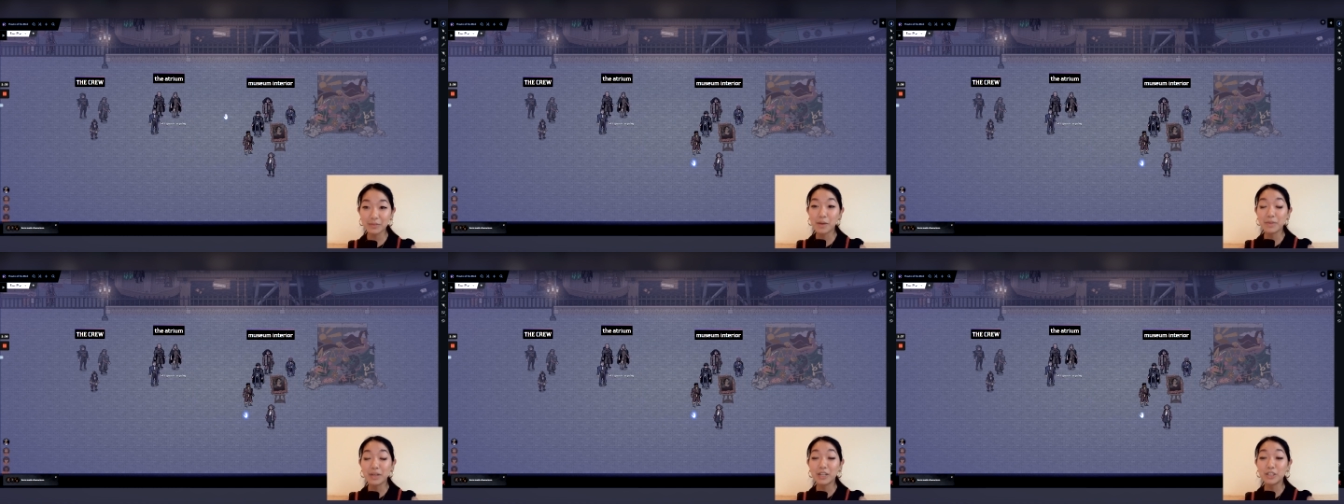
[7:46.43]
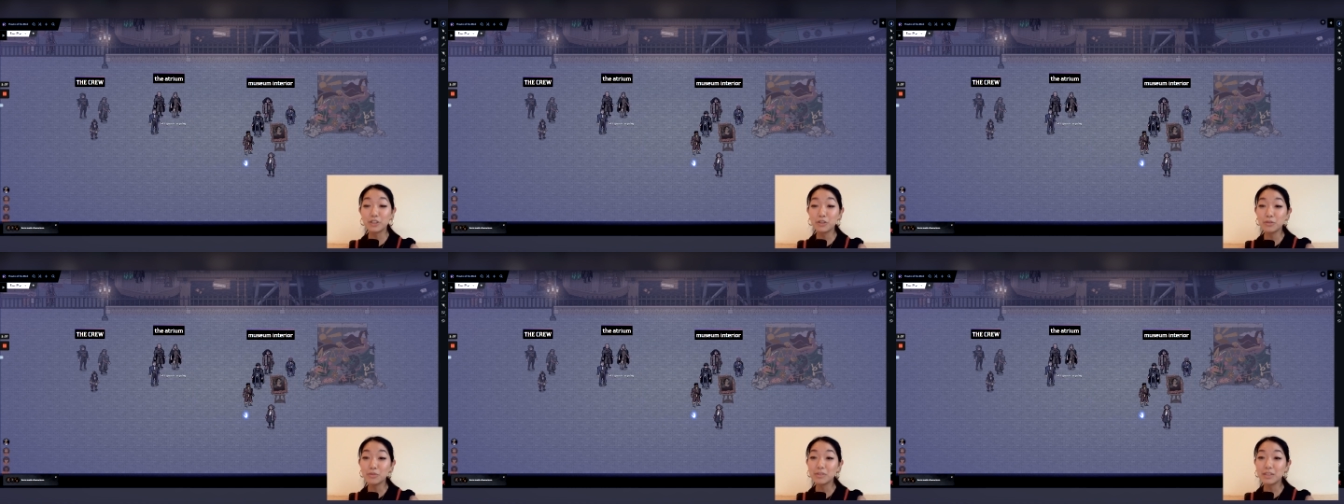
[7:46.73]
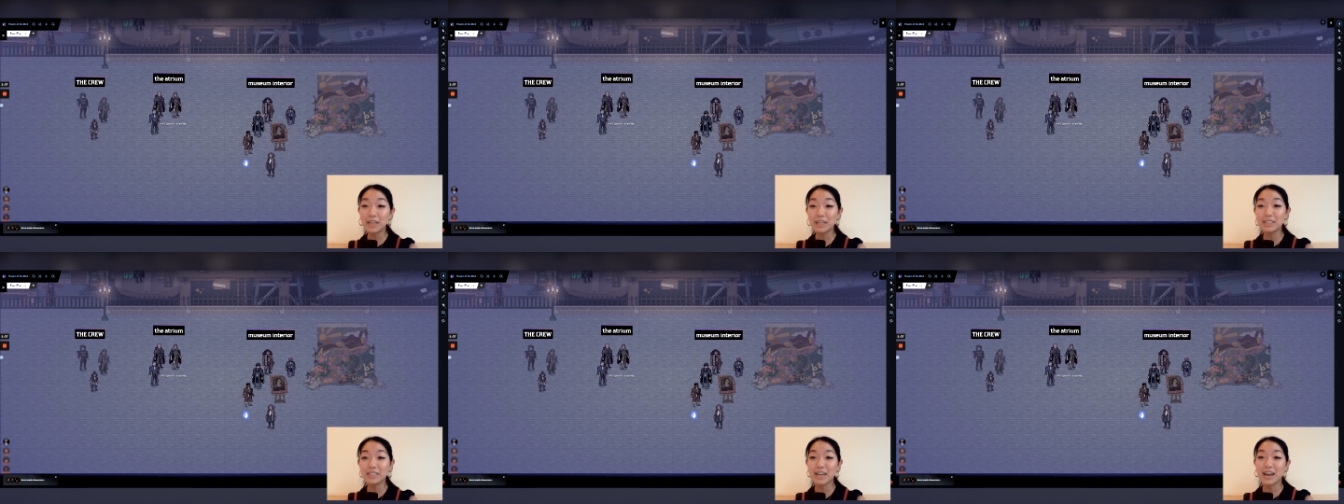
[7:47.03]
and I do
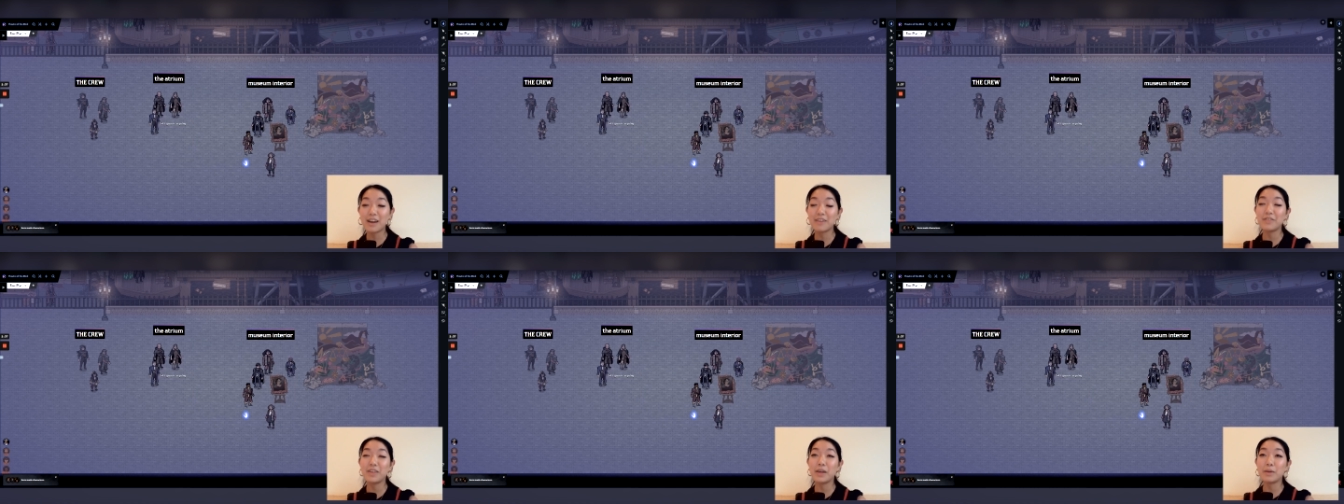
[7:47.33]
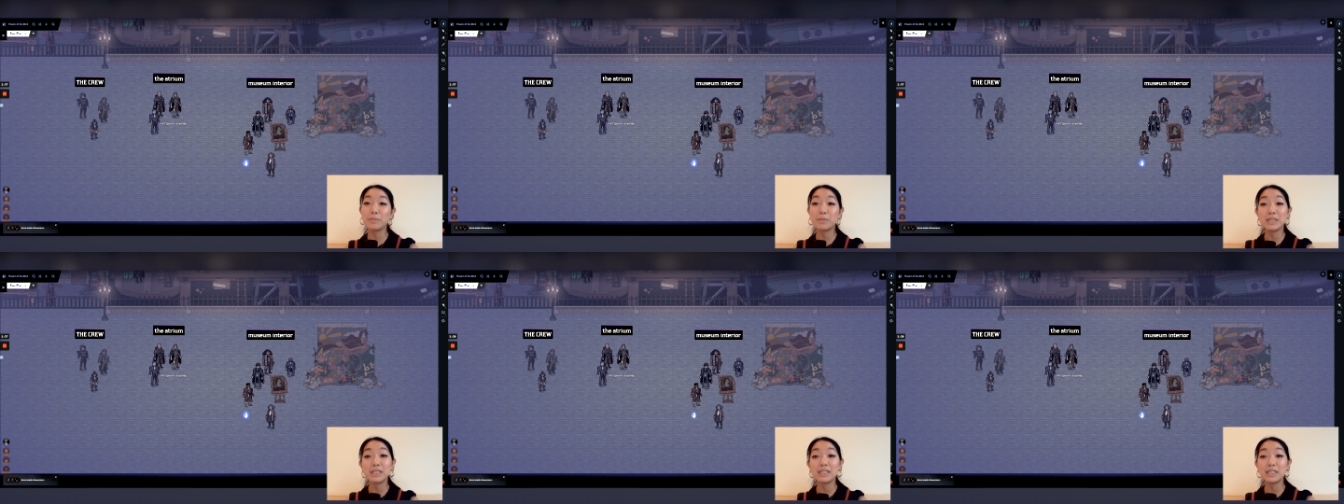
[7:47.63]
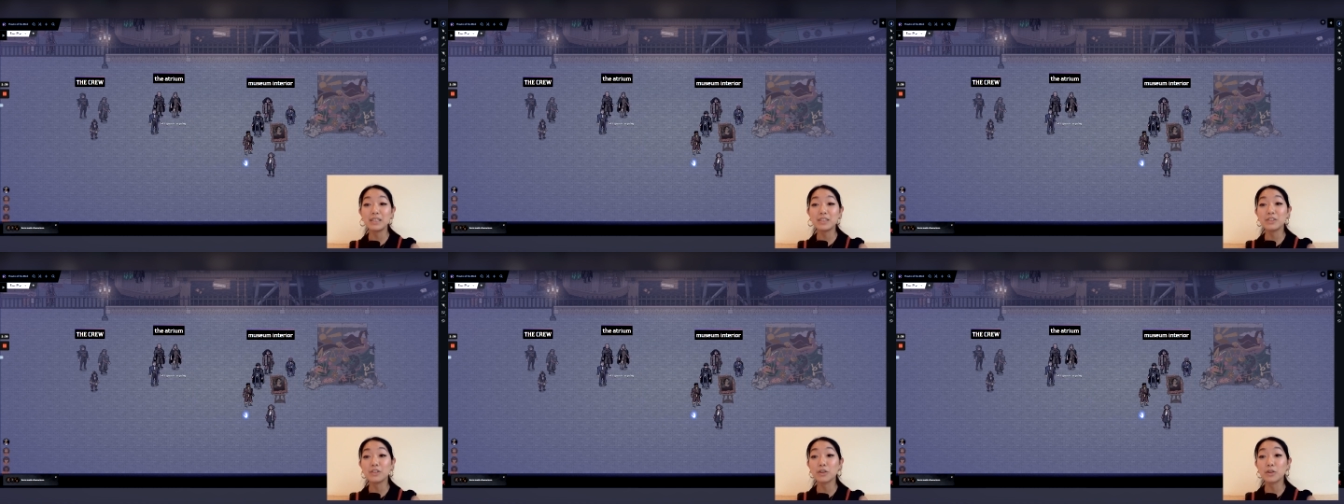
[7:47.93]
like to have the
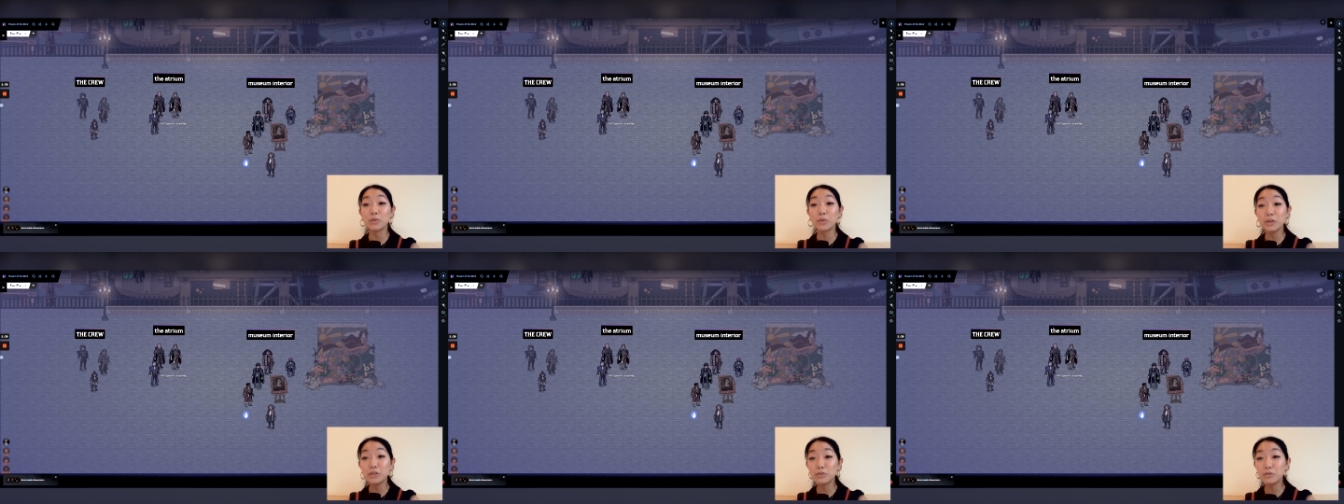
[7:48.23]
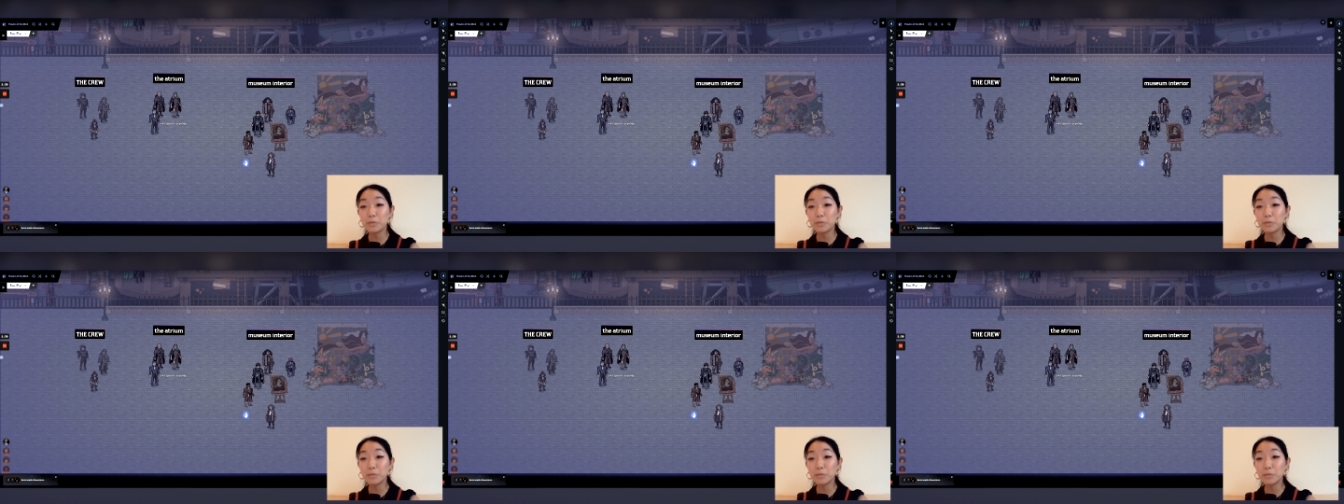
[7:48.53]
NPCs that are going to